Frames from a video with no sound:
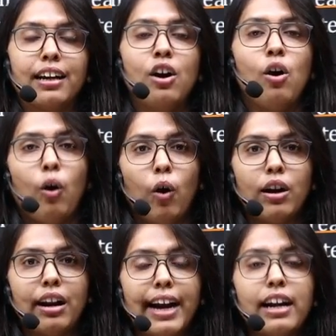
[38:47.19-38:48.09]
All
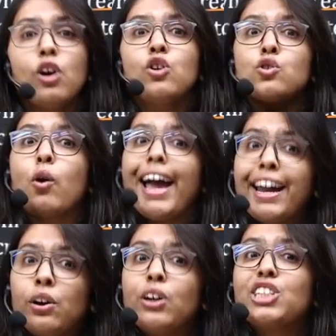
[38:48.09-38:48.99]
right, so
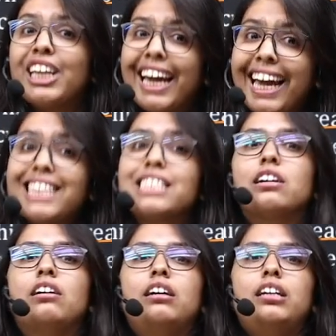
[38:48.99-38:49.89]
energy is
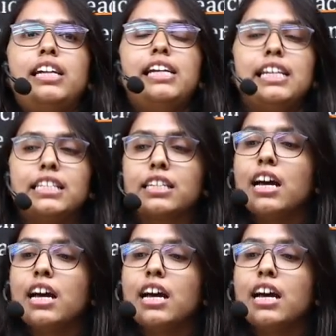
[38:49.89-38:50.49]
released.